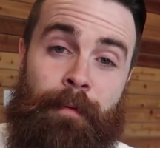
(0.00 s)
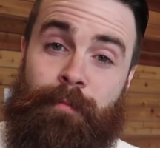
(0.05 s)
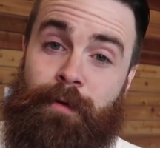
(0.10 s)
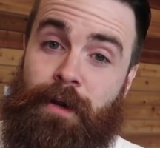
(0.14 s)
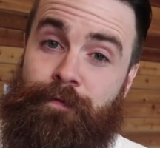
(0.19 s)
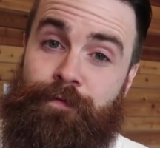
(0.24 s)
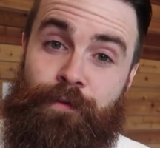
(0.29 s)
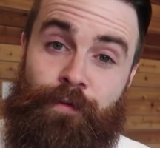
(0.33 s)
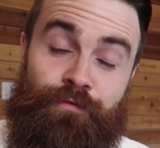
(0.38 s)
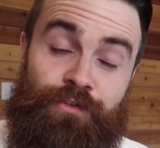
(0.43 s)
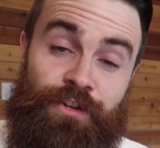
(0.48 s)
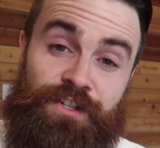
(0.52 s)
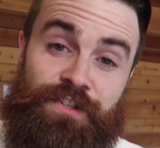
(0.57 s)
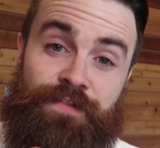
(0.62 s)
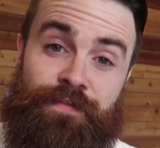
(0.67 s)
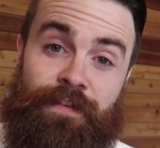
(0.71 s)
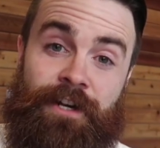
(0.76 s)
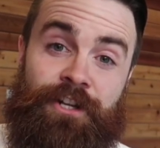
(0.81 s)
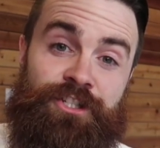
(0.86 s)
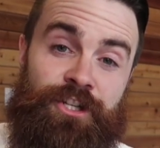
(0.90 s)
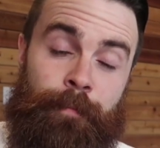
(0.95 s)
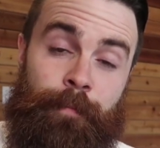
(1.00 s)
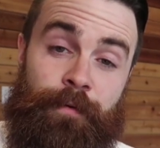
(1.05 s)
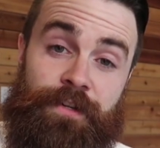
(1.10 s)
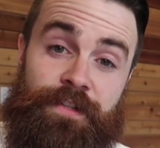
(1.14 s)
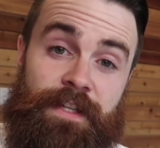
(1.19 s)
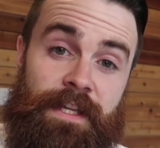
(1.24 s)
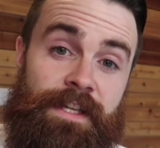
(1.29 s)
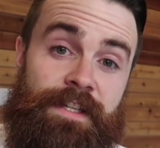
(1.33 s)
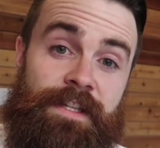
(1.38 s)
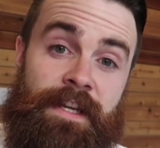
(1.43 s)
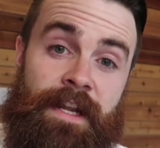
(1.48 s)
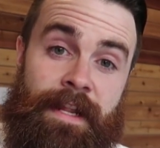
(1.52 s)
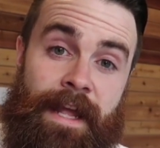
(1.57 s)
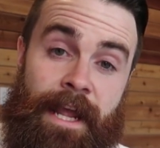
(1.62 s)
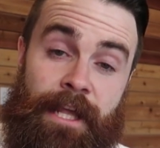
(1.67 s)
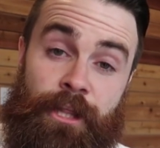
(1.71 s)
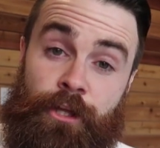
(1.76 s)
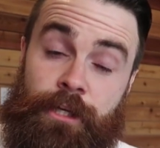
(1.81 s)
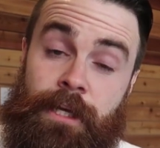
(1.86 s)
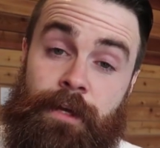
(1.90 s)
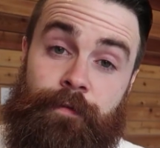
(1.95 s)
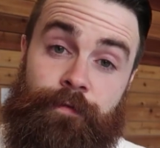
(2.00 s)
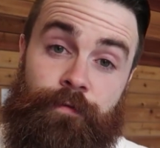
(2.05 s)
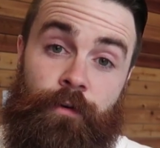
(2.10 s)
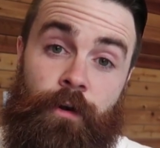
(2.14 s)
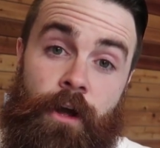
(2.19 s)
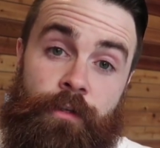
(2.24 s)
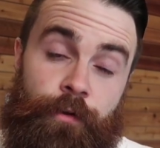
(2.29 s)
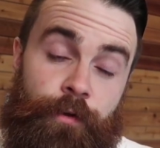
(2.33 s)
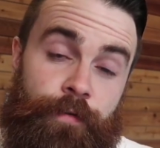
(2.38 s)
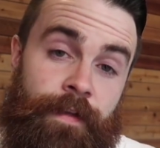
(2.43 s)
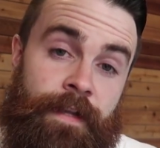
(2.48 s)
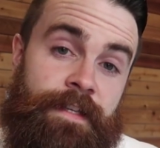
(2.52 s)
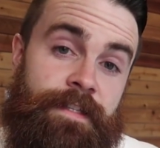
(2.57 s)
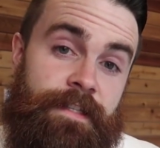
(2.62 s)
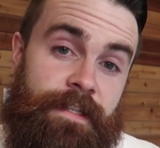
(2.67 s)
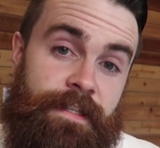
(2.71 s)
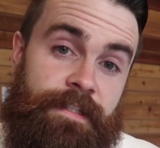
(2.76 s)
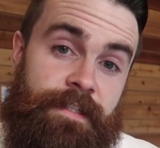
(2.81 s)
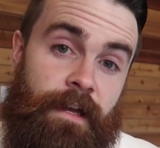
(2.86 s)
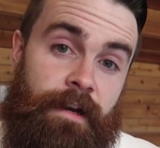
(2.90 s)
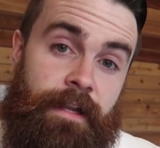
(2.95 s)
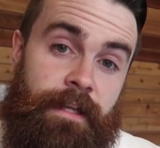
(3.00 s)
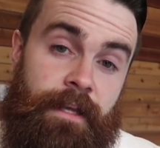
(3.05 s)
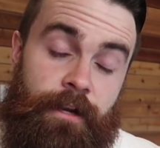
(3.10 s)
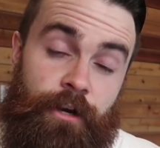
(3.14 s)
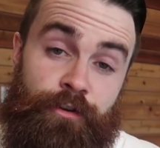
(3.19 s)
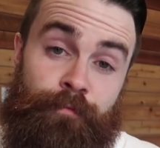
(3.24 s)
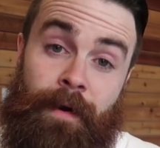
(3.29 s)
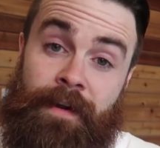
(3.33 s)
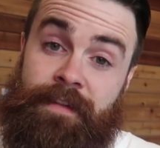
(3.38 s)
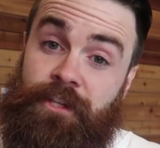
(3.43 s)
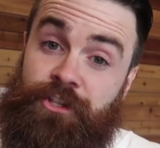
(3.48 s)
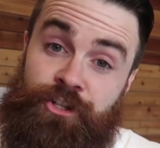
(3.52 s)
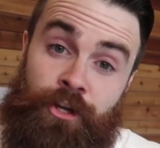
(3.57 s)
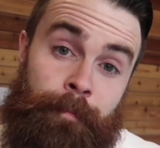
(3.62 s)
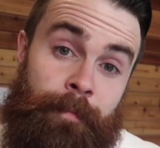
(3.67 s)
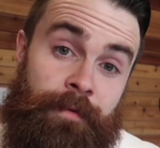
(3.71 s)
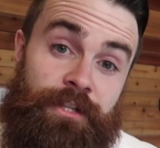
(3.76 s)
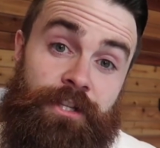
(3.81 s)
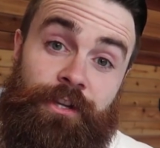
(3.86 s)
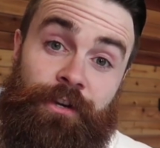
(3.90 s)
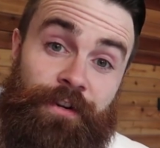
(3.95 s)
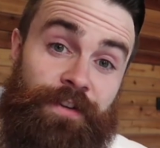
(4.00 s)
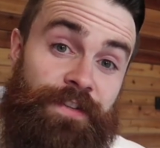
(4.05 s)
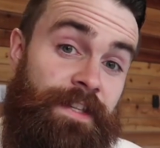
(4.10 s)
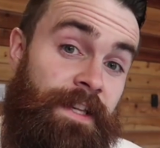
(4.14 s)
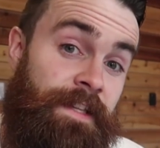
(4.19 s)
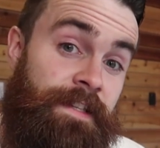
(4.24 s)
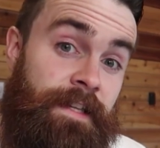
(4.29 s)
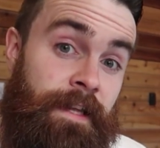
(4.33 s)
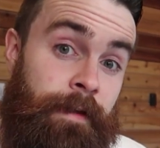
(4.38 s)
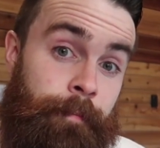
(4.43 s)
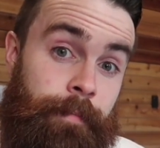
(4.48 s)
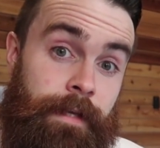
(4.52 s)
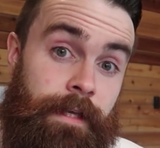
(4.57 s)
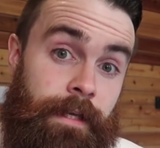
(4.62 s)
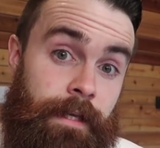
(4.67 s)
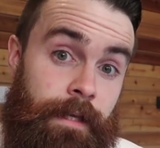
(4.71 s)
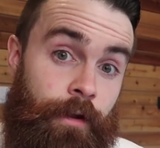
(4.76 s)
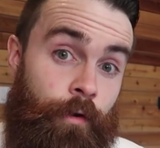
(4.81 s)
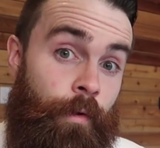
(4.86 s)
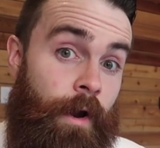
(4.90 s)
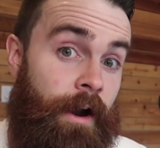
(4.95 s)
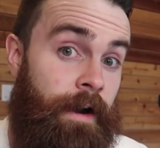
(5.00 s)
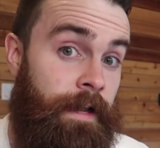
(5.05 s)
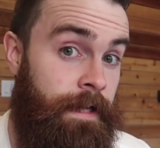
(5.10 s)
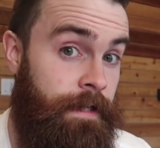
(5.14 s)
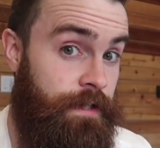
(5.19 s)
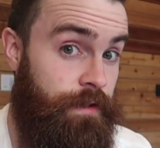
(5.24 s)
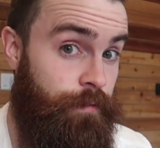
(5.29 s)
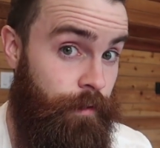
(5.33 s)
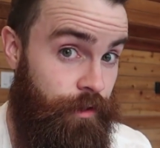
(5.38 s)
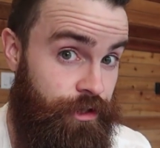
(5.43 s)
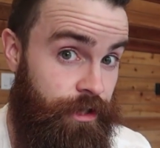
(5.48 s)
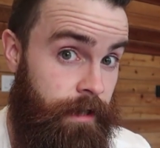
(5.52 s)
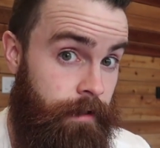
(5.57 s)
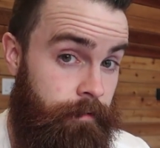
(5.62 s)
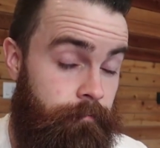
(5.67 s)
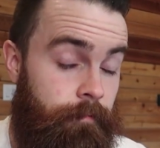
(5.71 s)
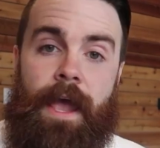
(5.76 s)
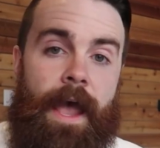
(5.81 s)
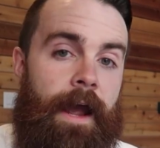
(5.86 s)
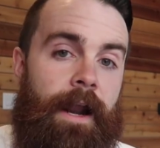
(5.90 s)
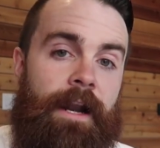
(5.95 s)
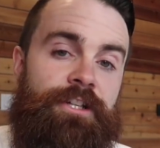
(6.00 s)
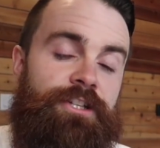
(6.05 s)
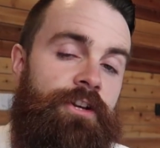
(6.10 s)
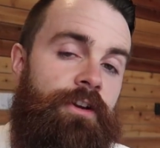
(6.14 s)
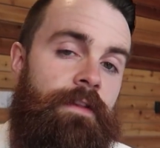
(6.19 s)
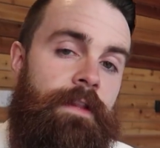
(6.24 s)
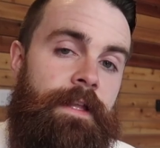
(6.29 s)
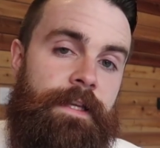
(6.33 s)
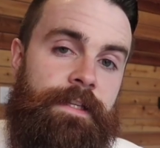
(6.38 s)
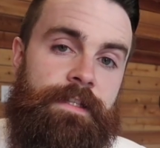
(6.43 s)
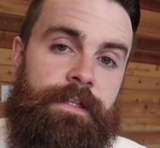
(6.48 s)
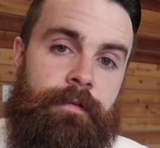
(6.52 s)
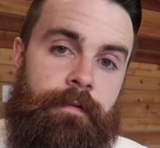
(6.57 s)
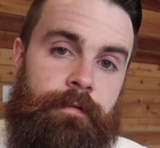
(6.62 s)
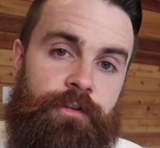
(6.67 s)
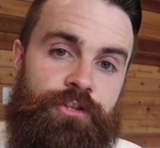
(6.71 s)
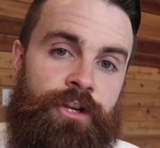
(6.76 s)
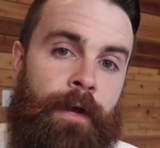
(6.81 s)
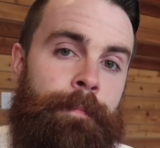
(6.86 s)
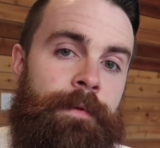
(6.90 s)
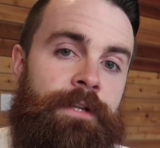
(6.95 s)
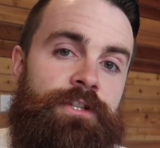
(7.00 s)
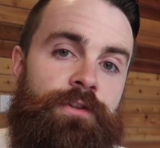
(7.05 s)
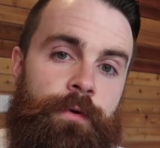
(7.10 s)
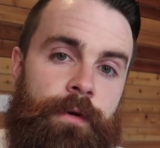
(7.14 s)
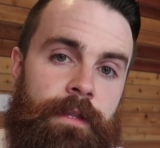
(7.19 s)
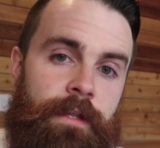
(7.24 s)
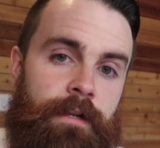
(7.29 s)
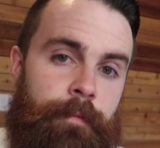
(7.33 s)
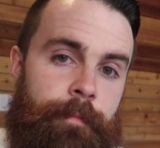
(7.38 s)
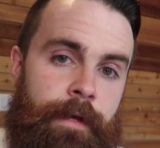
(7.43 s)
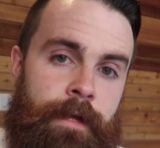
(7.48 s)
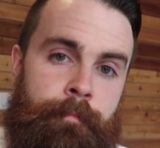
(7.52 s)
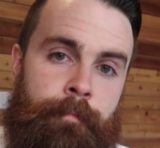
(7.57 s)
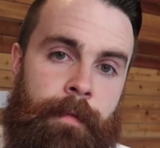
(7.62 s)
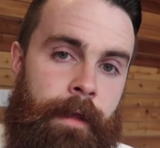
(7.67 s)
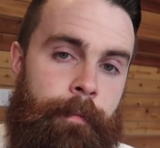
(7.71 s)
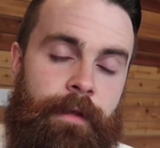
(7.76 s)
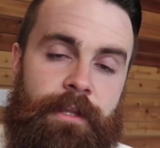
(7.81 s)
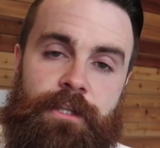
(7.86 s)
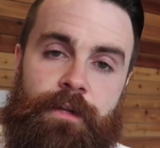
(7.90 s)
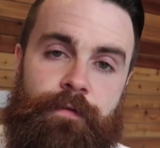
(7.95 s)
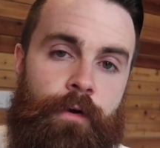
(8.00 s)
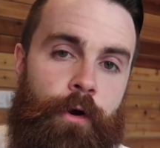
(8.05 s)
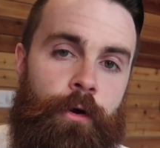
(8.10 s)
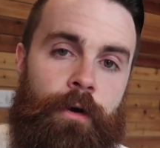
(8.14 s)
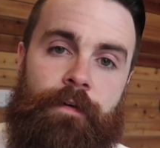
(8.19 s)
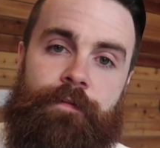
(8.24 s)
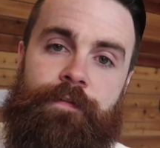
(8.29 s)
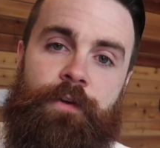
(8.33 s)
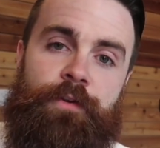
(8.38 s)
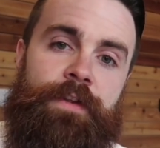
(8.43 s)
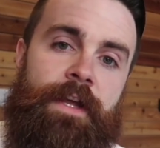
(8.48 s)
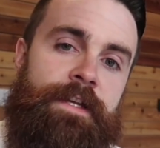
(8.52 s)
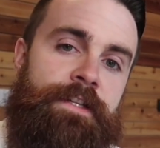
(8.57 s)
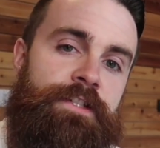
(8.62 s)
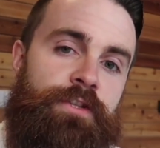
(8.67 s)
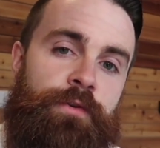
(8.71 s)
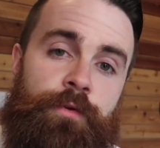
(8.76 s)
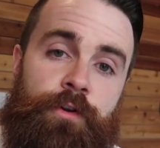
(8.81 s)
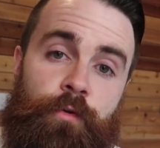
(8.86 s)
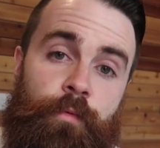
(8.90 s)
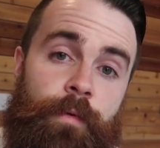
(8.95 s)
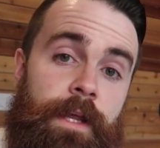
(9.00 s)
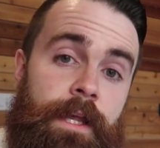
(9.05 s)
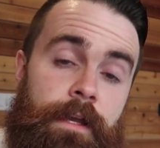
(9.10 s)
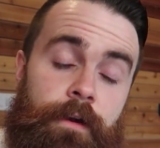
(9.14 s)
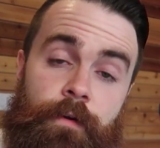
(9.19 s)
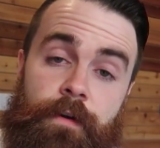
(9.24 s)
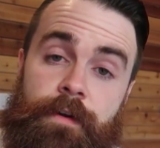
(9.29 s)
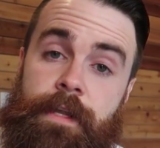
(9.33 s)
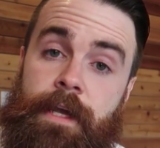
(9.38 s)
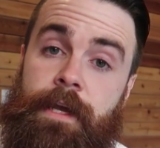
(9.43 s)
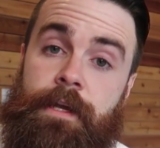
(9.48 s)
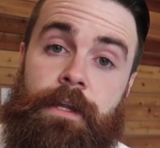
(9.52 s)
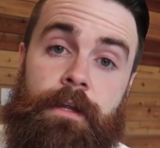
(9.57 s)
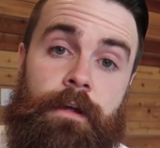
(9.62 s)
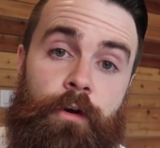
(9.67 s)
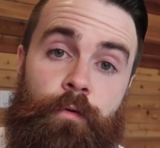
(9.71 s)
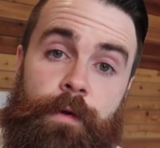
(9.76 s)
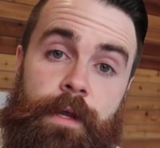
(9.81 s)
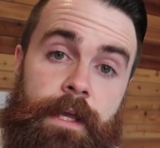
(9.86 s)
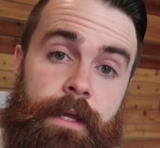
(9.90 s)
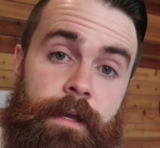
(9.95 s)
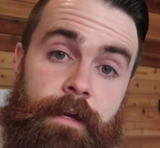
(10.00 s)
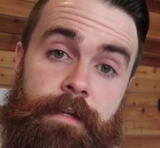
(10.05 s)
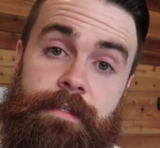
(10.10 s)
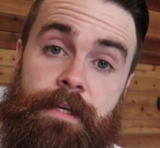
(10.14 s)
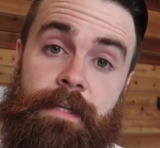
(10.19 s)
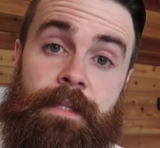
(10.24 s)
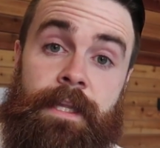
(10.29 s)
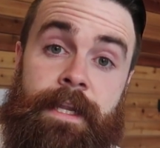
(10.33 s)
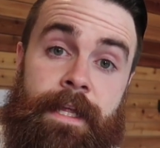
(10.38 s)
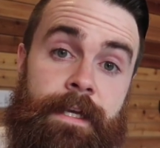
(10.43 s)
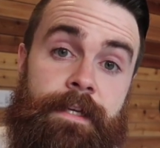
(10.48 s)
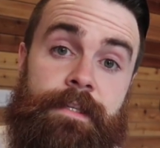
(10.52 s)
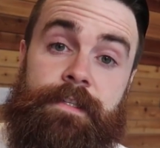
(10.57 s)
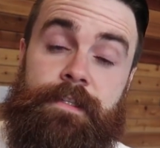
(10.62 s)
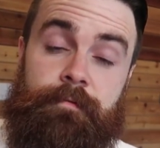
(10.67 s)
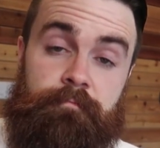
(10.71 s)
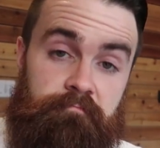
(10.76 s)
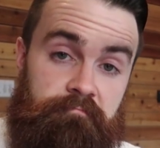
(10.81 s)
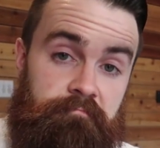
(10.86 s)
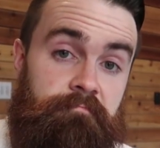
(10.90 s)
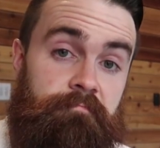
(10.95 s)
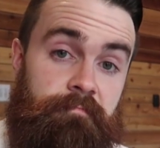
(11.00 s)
But if you just finished up your CCNA, looking for other things to study, you're about to jump into your CCNP, routing and switching, yeah, add it to your list. Jump into it a little bit. Maybe devote a few days to it a week, or a day a week to Linux.